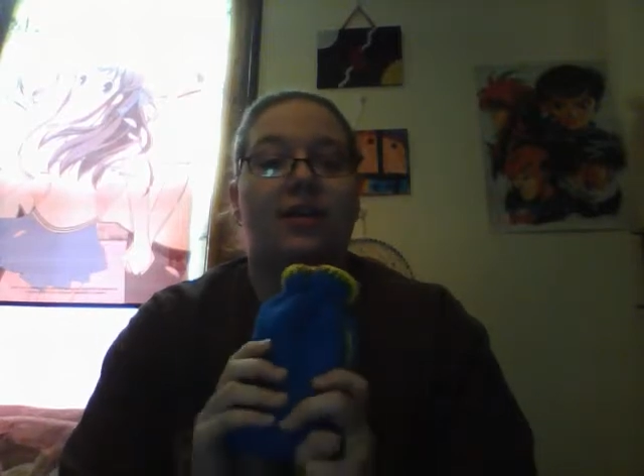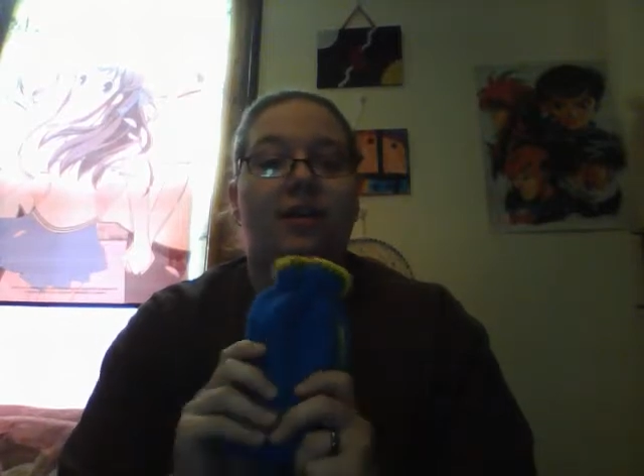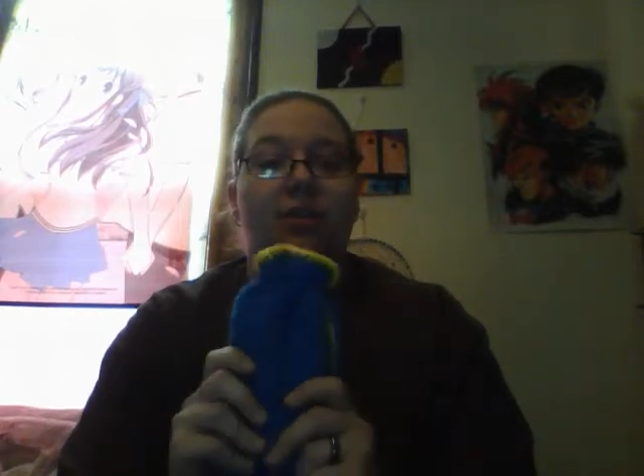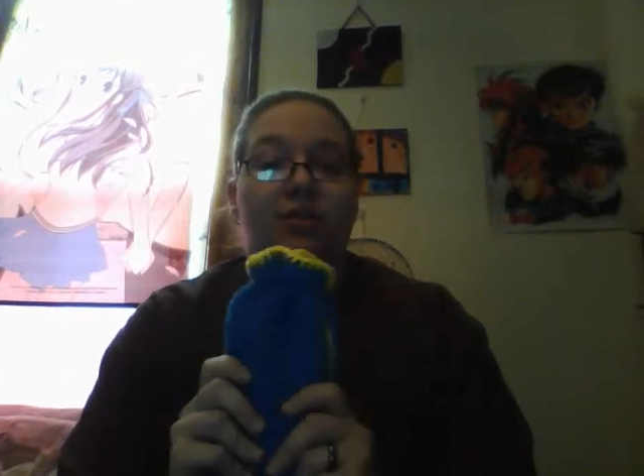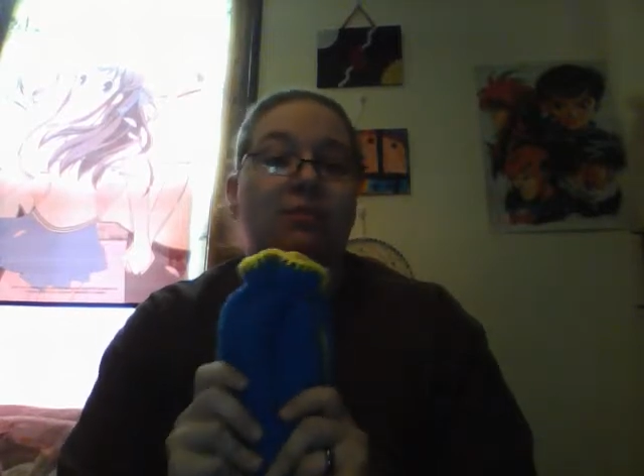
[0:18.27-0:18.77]

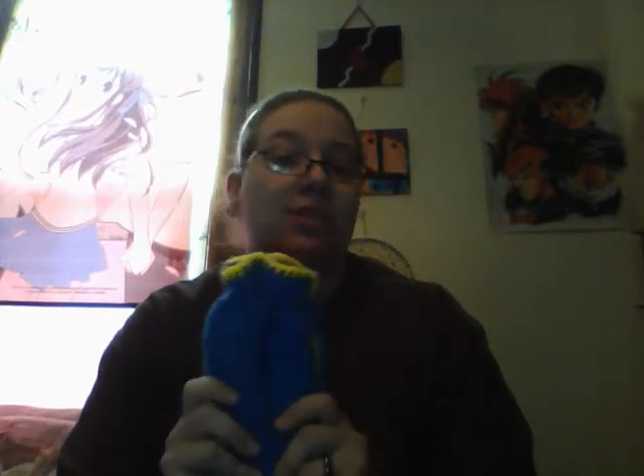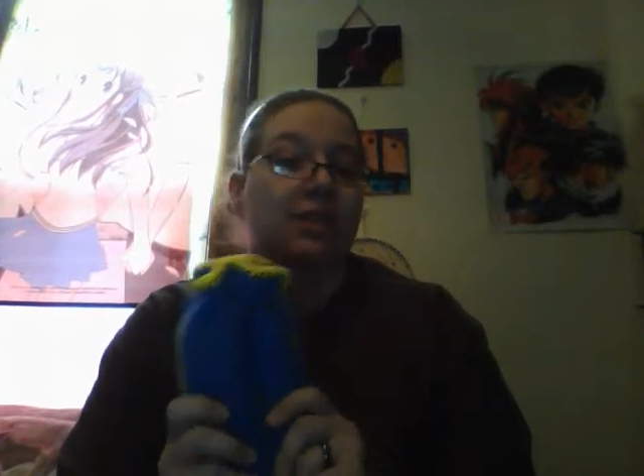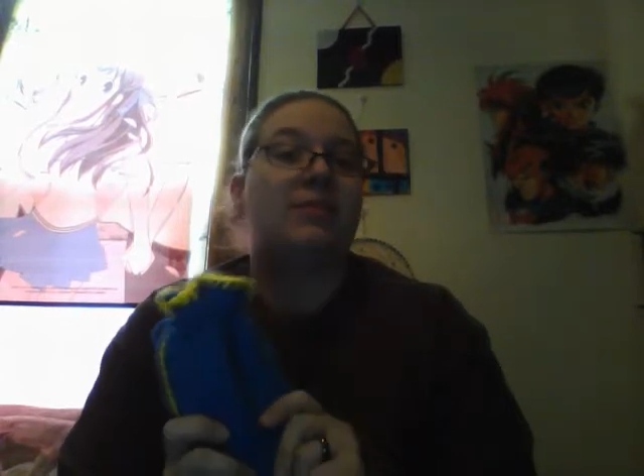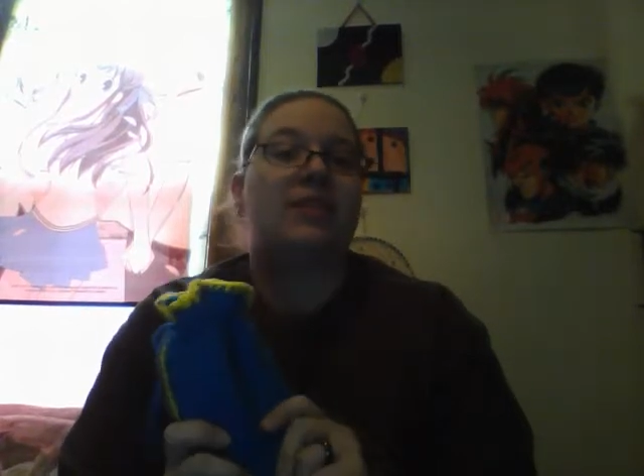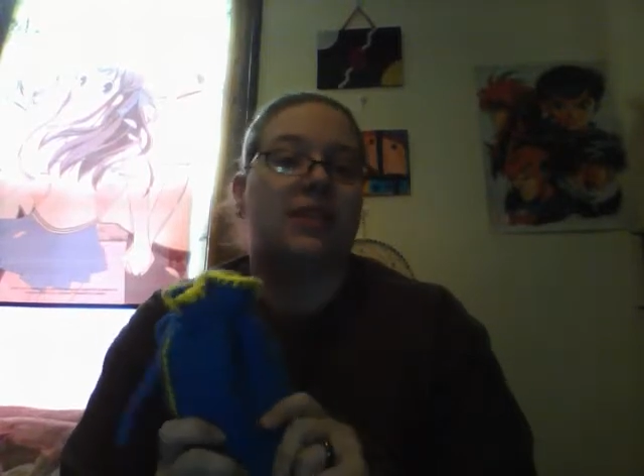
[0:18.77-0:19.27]
also by
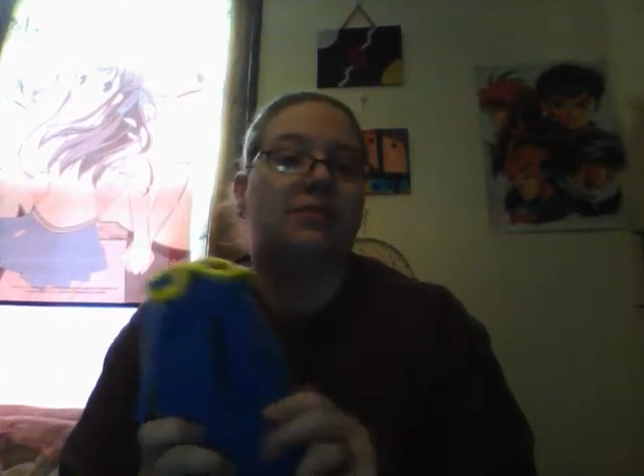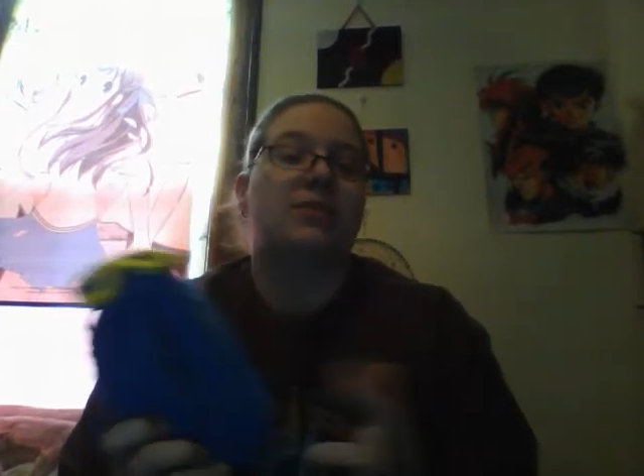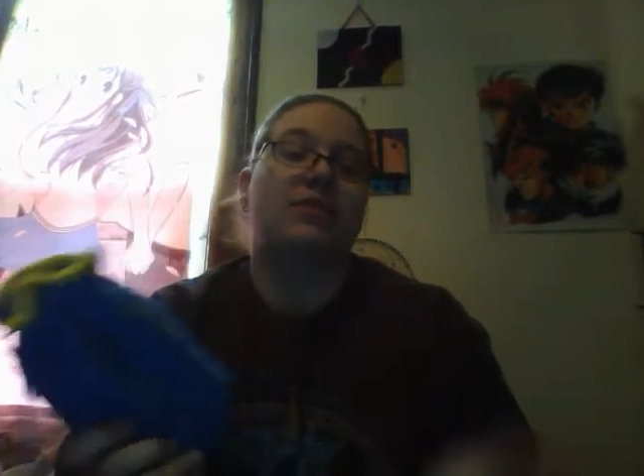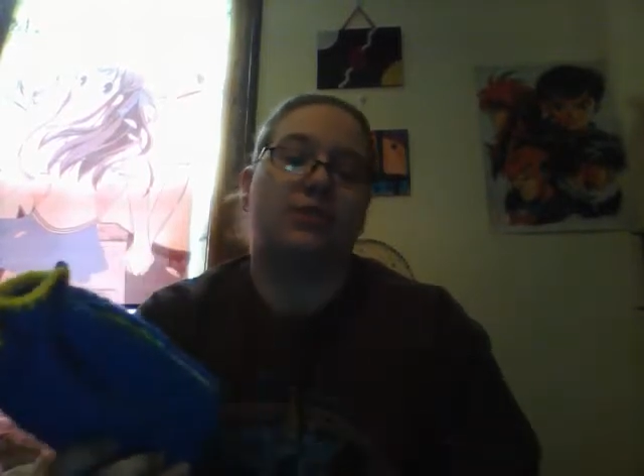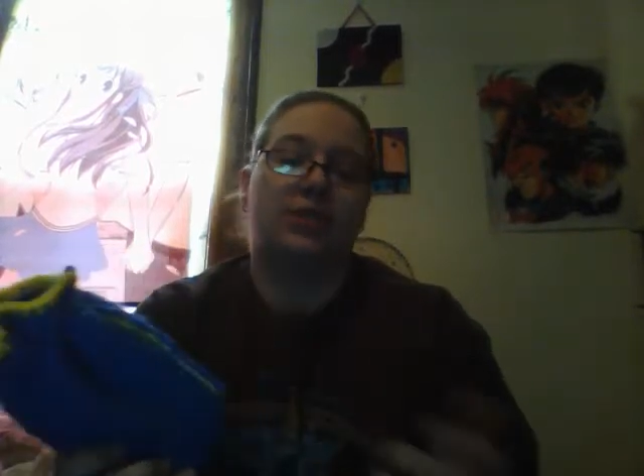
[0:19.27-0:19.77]
Jamie Sams,
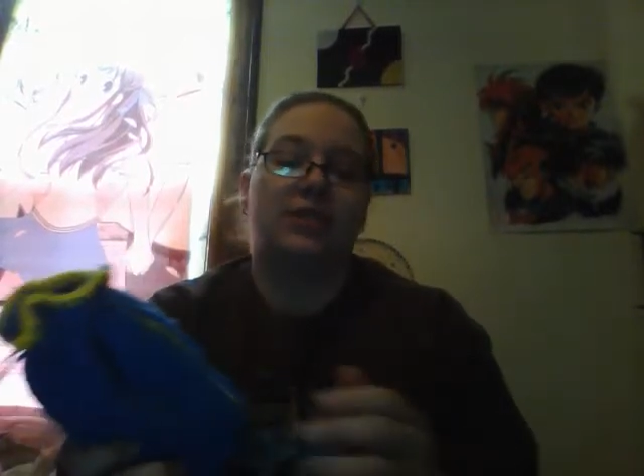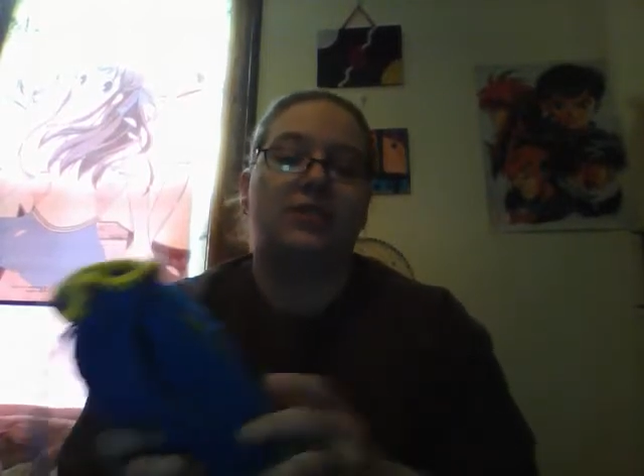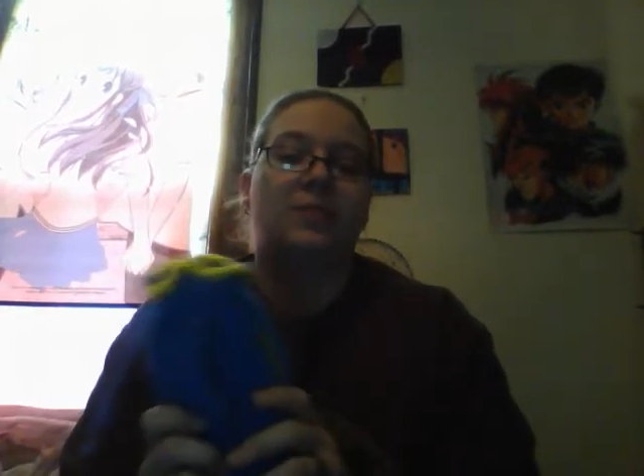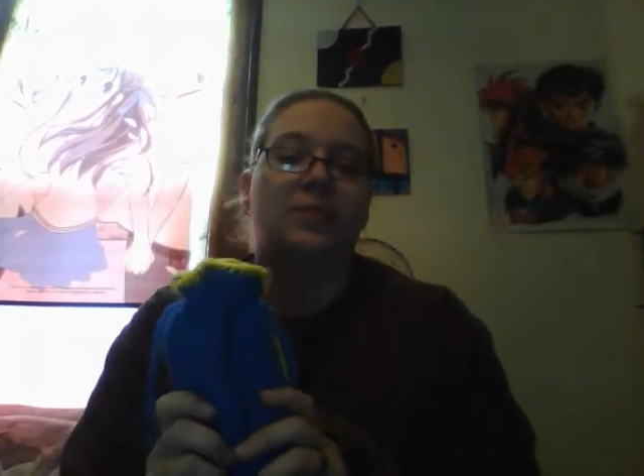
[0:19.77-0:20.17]
of course.